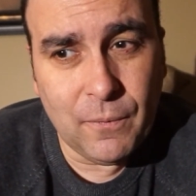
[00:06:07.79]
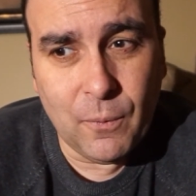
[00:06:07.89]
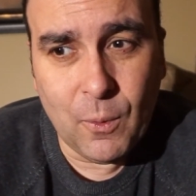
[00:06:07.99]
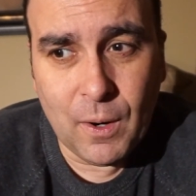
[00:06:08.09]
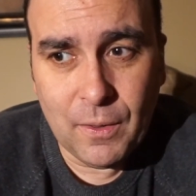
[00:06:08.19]

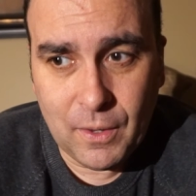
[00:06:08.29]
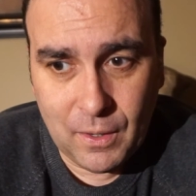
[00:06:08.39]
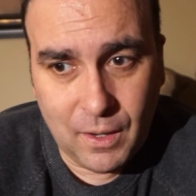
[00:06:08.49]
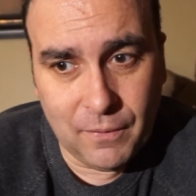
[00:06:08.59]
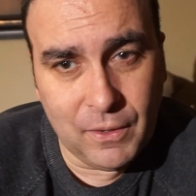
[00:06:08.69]
for, then
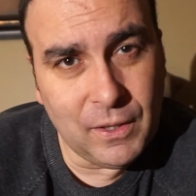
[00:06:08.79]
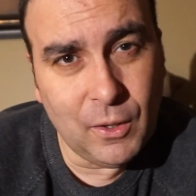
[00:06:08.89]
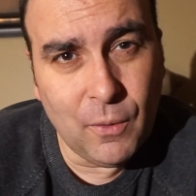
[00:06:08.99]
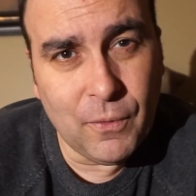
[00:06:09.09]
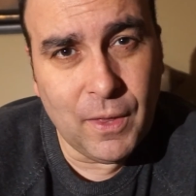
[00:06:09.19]
obviously
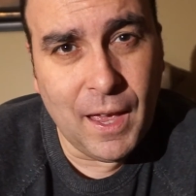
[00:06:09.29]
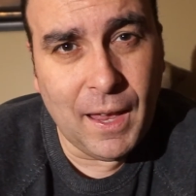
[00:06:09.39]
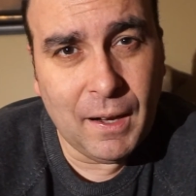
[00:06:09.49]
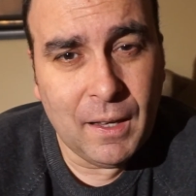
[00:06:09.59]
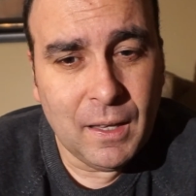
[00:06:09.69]
go for
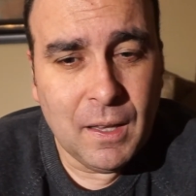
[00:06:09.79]
that.